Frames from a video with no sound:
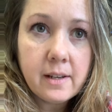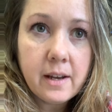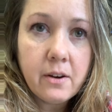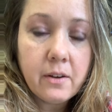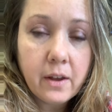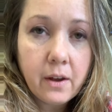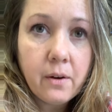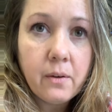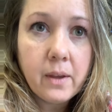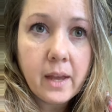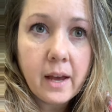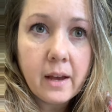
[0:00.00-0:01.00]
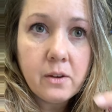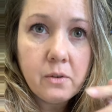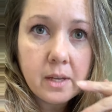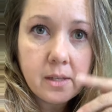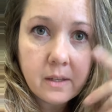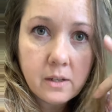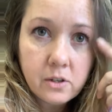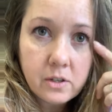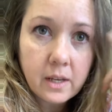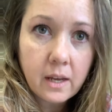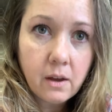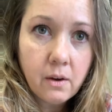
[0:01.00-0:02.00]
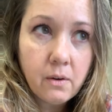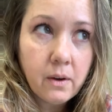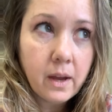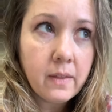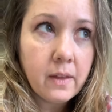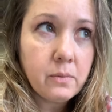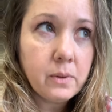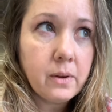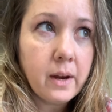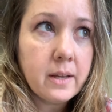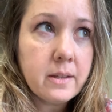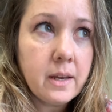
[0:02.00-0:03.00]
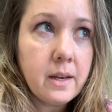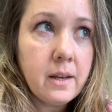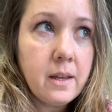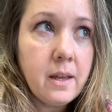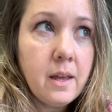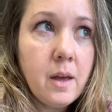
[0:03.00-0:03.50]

and you're like, oh yeah, you instantly just like, oh, okay, that's what they're asking.